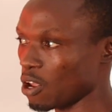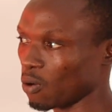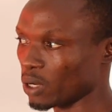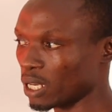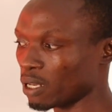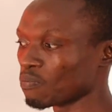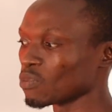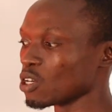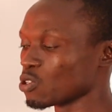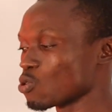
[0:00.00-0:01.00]
Okay,
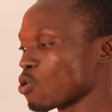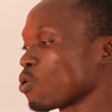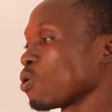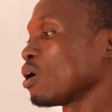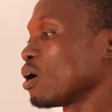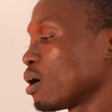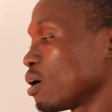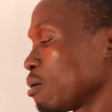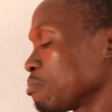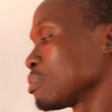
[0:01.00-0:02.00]
so
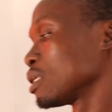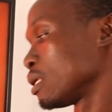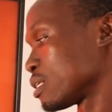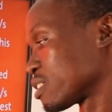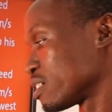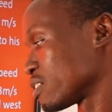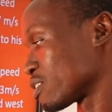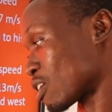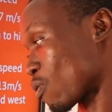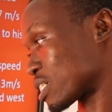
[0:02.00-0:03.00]
let's say this
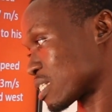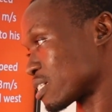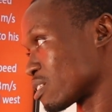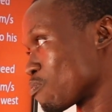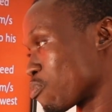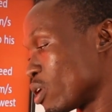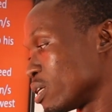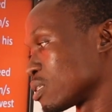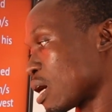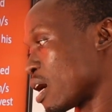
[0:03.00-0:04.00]
is our starting
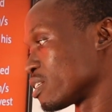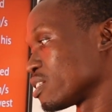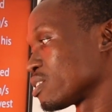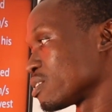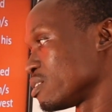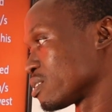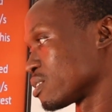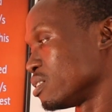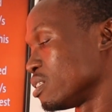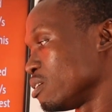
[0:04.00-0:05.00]
point and this
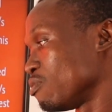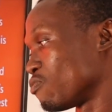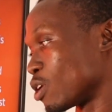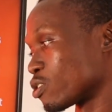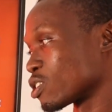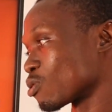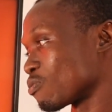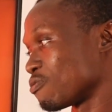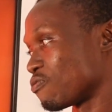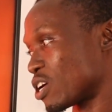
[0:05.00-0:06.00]
is the velocity
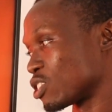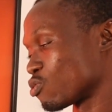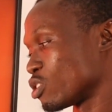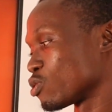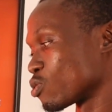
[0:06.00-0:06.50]
of the first train.